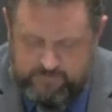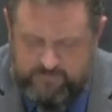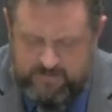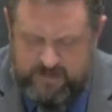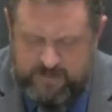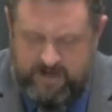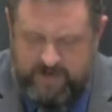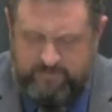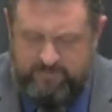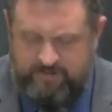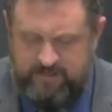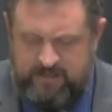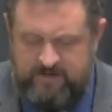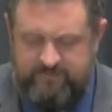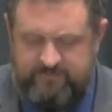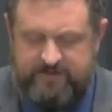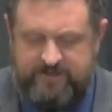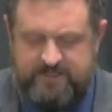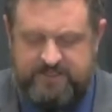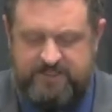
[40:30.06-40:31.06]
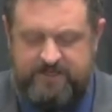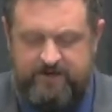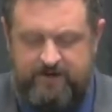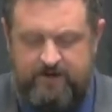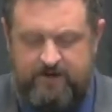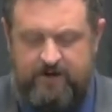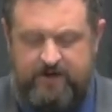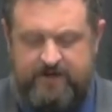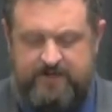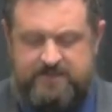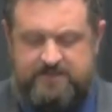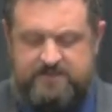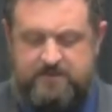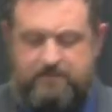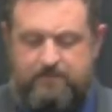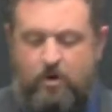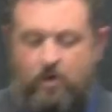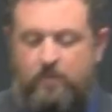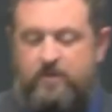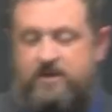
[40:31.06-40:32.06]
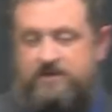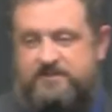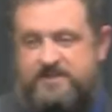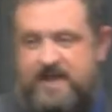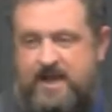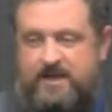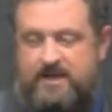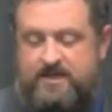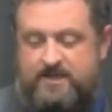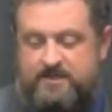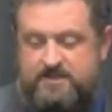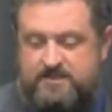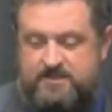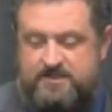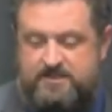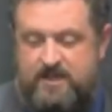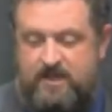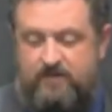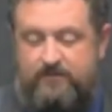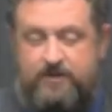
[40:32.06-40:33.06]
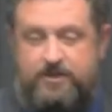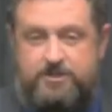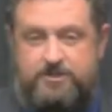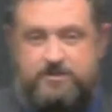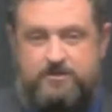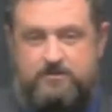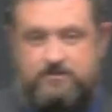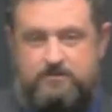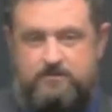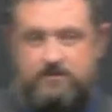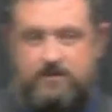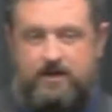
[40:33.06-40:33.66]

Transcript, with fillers: And I believe this here is the moment of Zacchaeus' salvation.